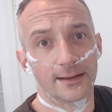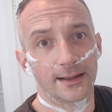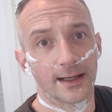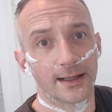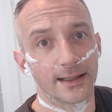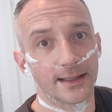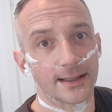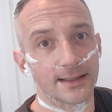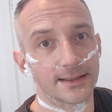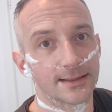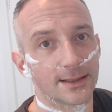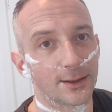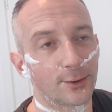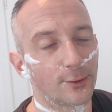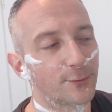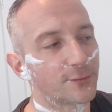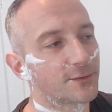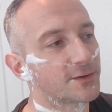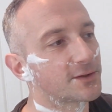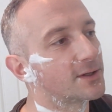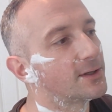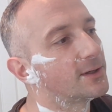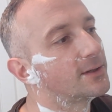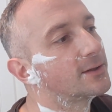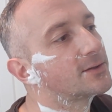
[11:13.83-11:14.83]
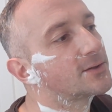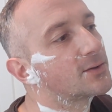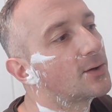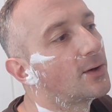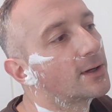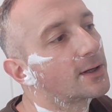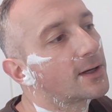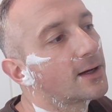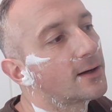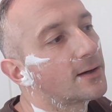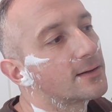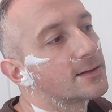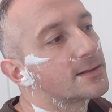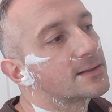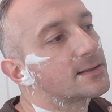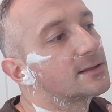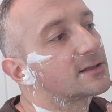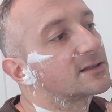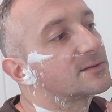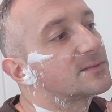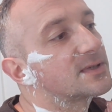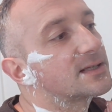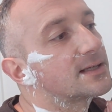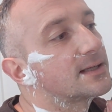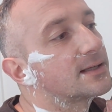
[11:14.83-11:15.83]
lend itself to our current
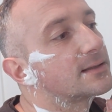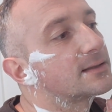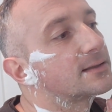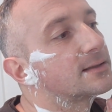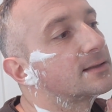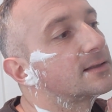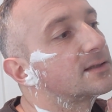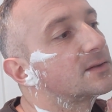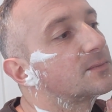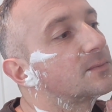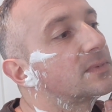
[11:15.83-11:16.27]
circumstances,